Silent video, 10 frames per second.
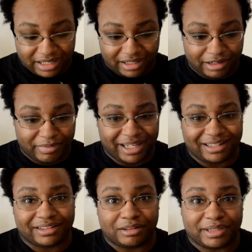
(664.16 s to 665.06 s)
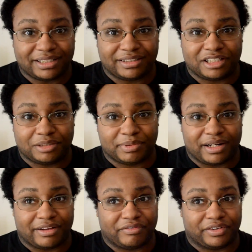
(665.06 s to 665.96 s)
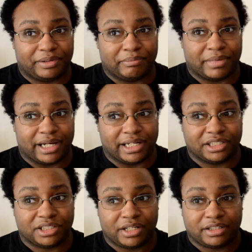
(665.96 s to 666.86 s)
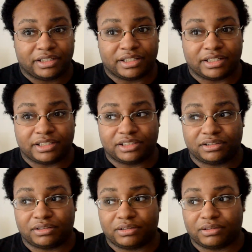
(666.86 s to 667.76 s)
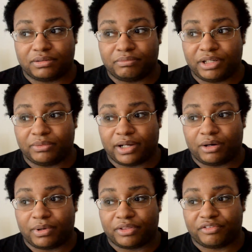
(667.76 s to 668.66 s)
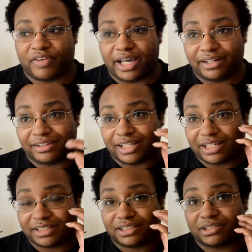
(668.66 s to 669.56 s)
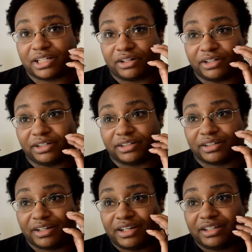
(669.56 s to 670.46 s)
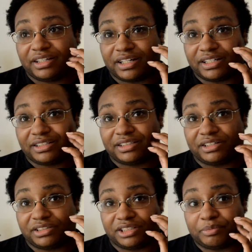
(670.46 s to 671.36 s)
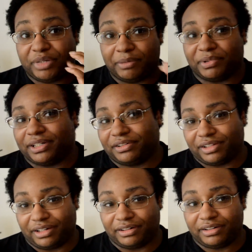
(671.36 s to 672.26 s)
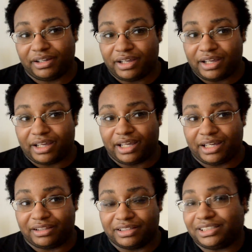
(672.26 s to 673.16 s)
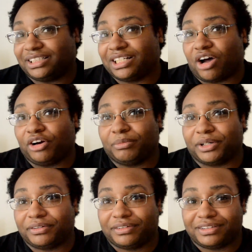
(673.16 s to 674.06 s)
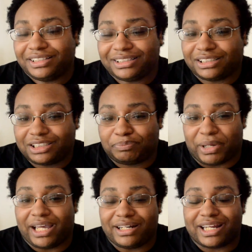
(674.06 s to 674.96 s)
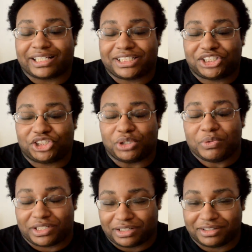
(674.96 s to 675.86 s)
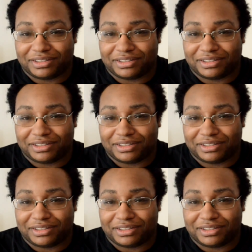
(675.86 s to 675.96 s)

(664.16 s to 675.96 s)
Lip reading: it made a little bit of sense, but not very much. Because, meanwhile, while they're fighting, they could still get hurt. Because there's still people under there. And this isn't armor. This is a spandex suit.